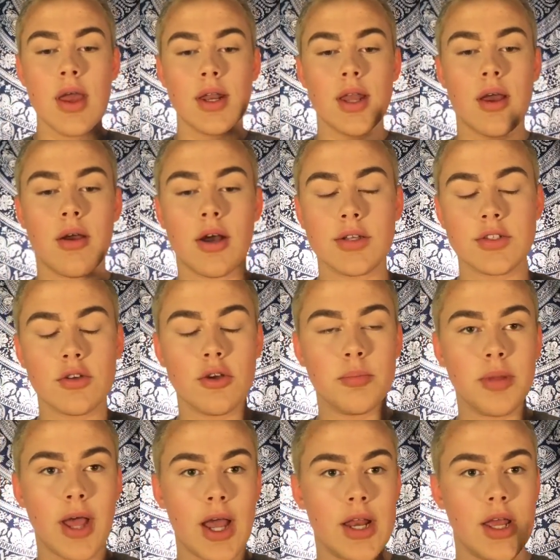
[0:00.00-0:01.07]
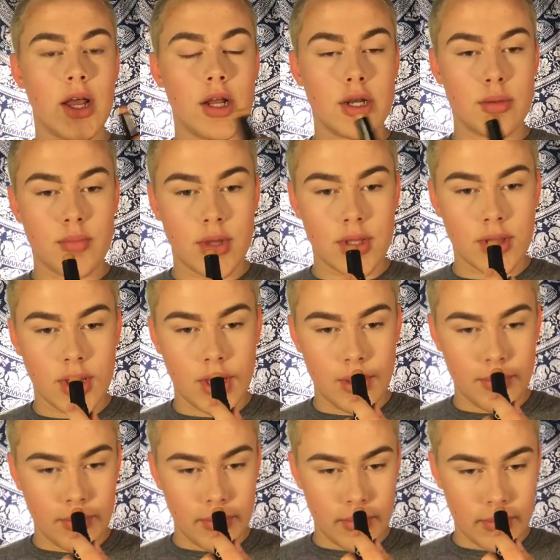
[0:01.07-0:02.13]
Now I also applied it under my
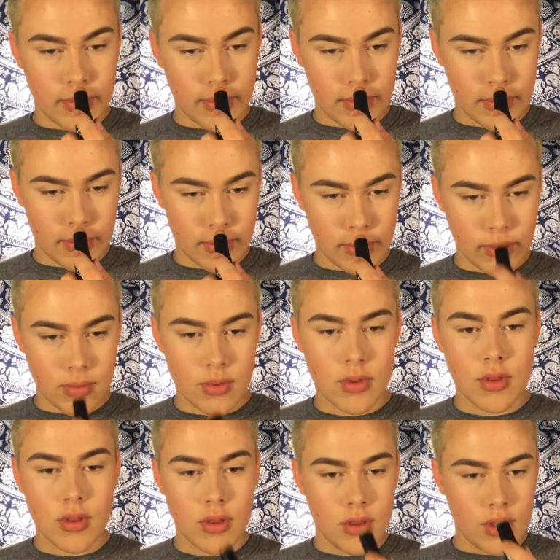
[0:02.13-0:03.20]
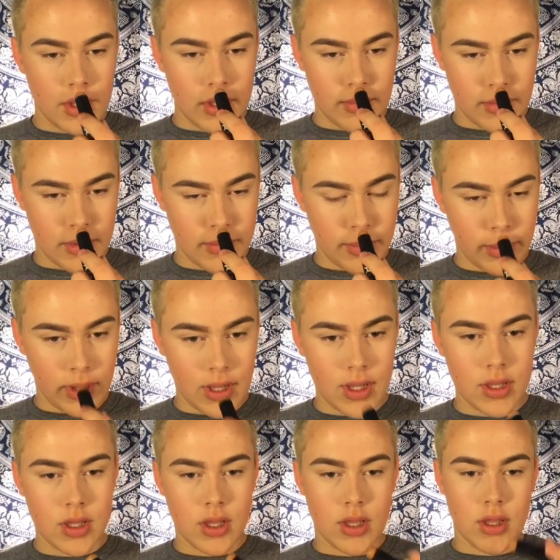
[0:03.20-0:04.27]
lip. I'm going to apply
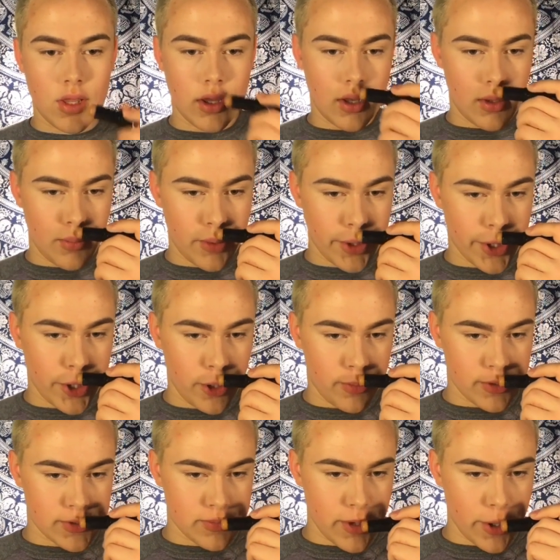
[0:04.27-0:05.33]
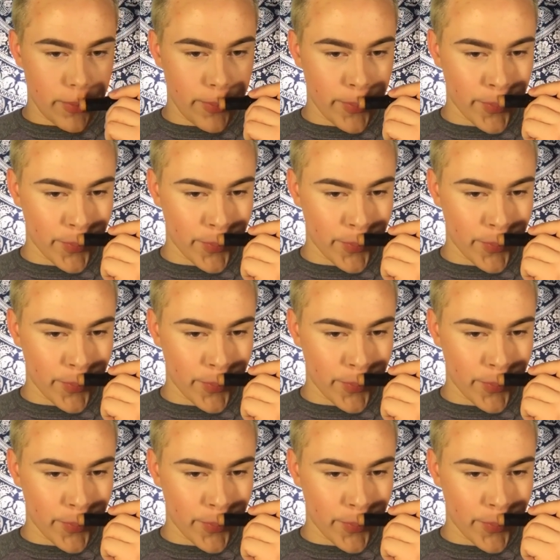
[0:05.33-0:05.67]
it in my Cupid's bow.